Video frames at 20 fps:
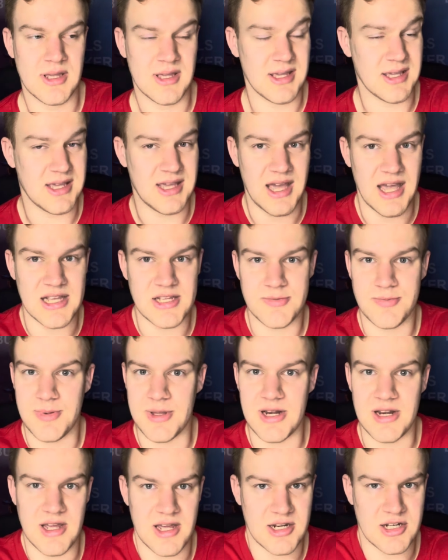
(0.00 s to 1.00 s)
He has
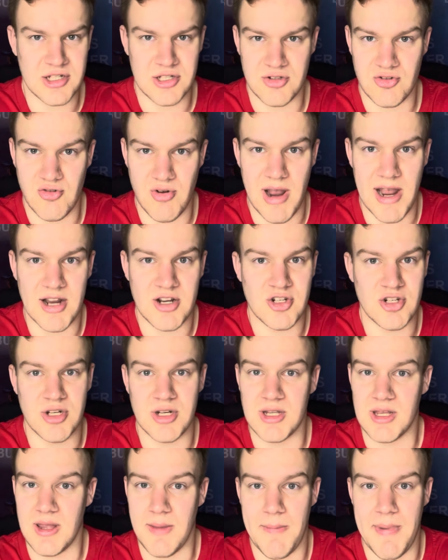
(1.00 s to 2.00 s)
been a
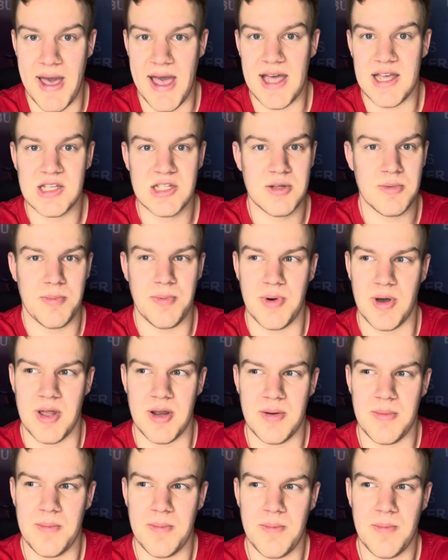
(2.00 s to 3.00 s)
distraction in the past,
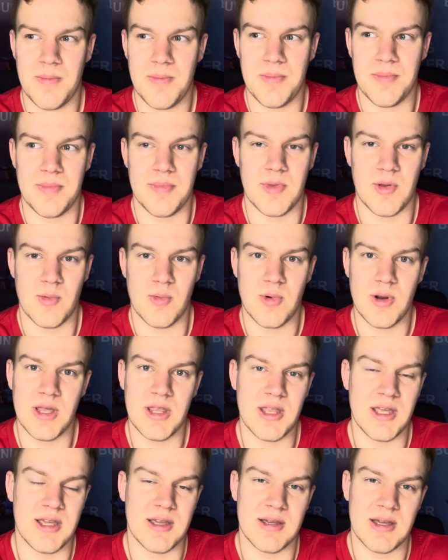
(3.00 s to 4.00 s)
but
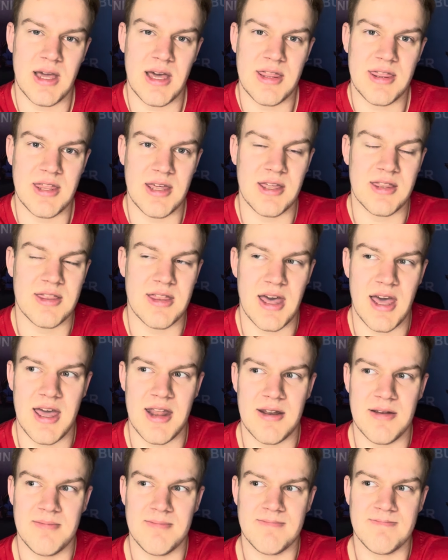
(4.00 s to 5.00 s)
really, I think
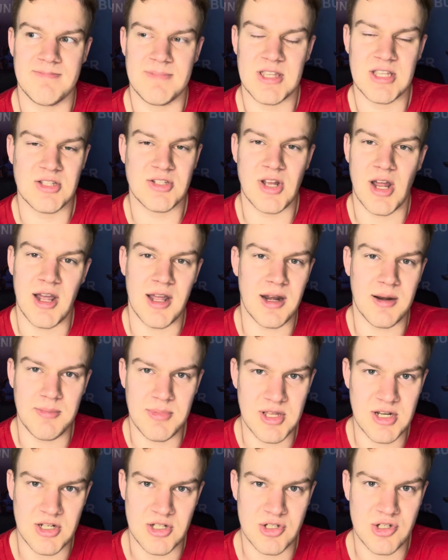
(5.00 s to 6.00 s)
that he's not going to
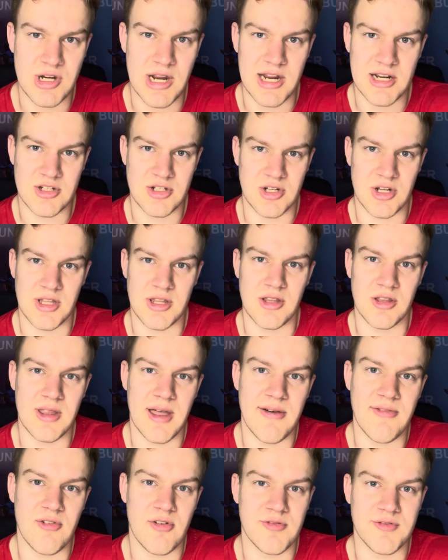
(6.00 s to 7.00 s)
be a distraction on the
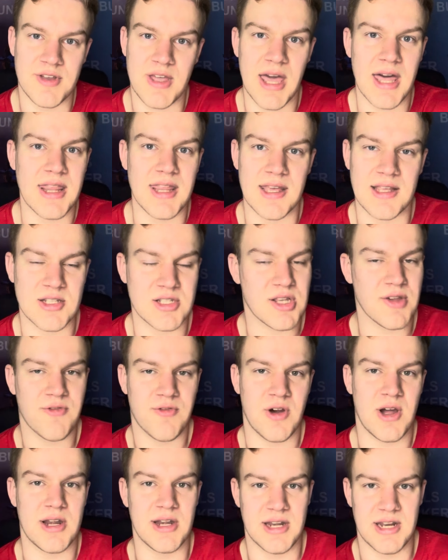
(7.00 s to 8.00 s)
level of a guy like
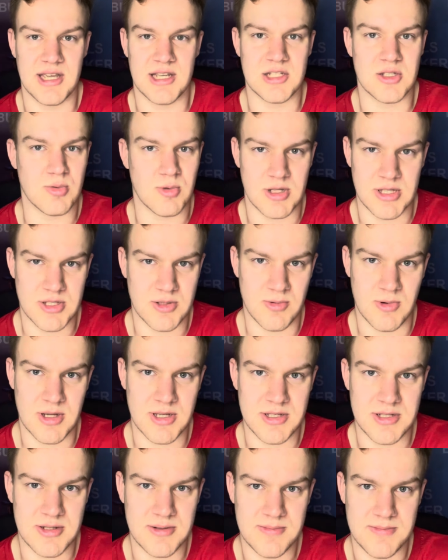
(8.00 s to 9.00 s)
Stephon Diggs once
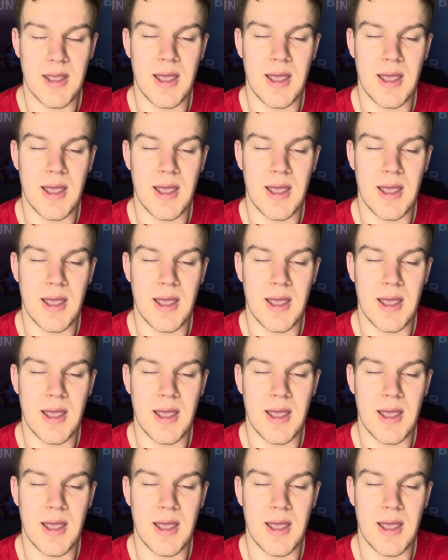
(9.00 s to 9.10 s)
was.